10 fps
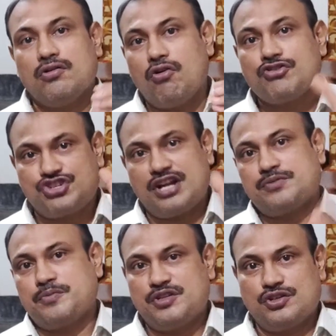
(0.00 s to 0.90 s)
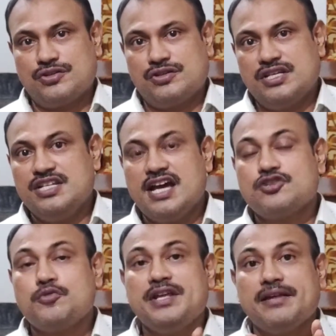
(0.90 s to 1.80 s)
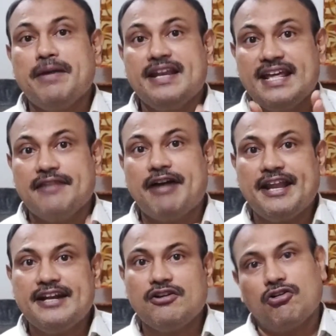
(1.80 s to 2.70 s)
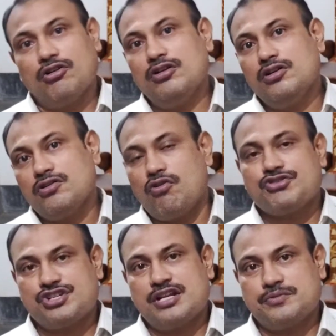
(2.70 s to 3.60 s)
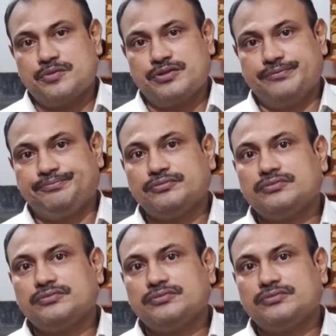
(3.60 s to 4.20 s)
gauge transformations. It has to be remain invariant under gauge transformation.